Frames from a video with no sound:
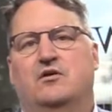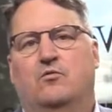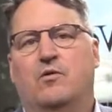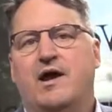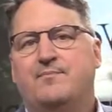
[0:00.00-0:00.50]

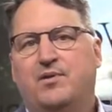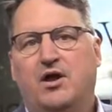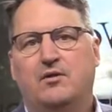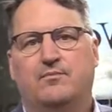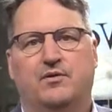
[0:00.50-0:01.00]
write
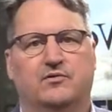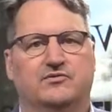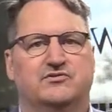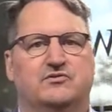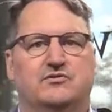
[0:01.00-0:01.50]
blog
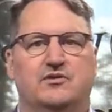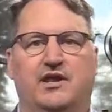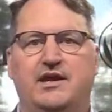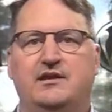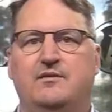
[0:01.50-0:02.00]
posts,
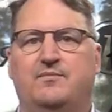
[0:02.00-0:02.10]
landing